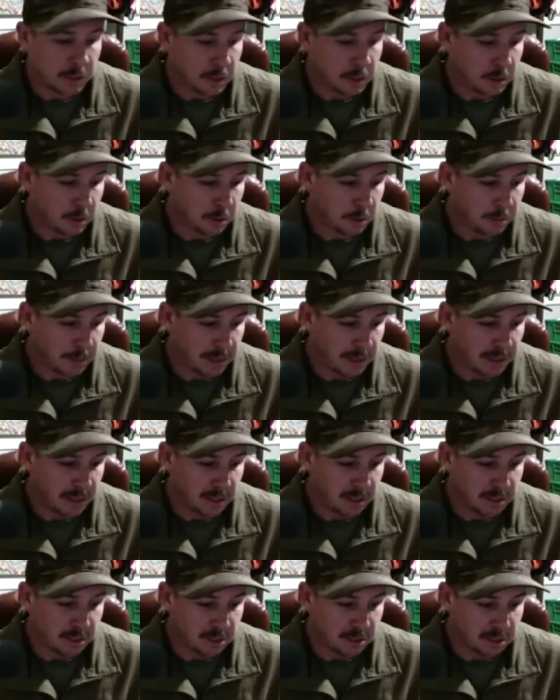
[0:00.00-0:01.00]
Well, man, those
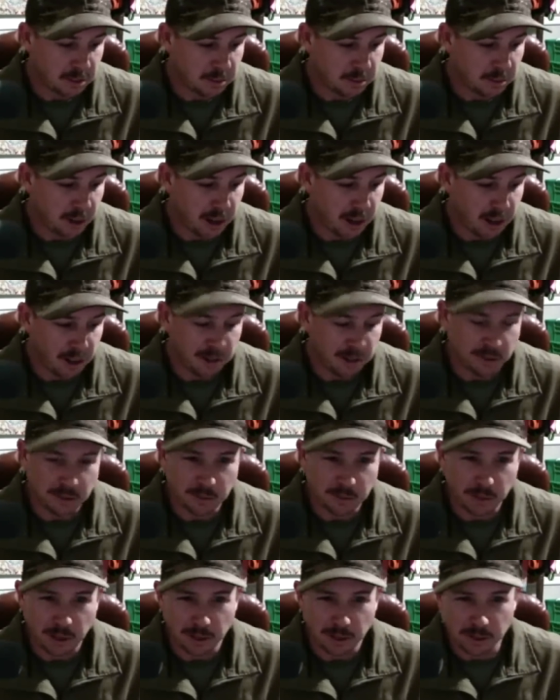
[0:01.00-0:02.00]
are some awesome,
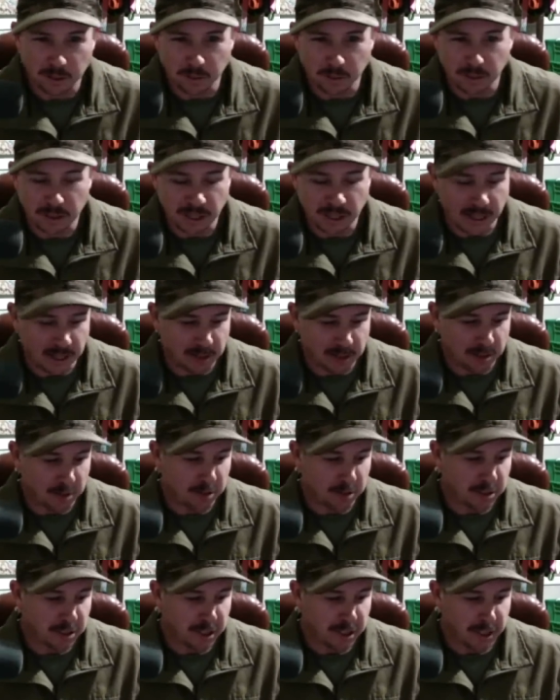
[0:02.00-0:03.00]
awesome potato growing
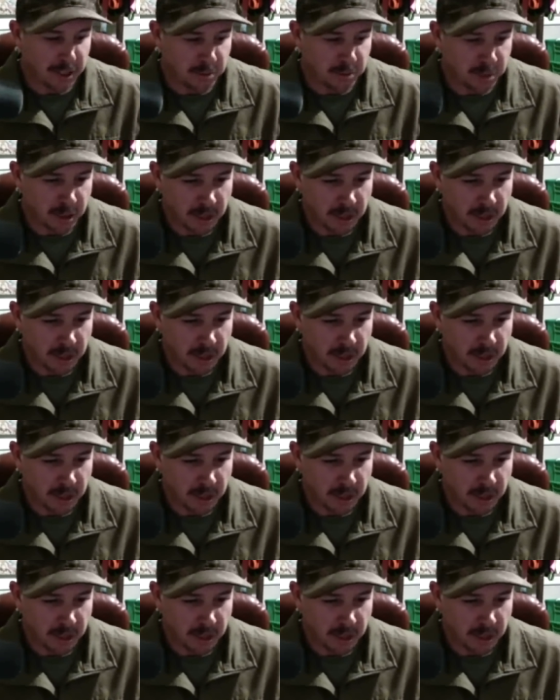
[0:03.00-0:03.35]
tips.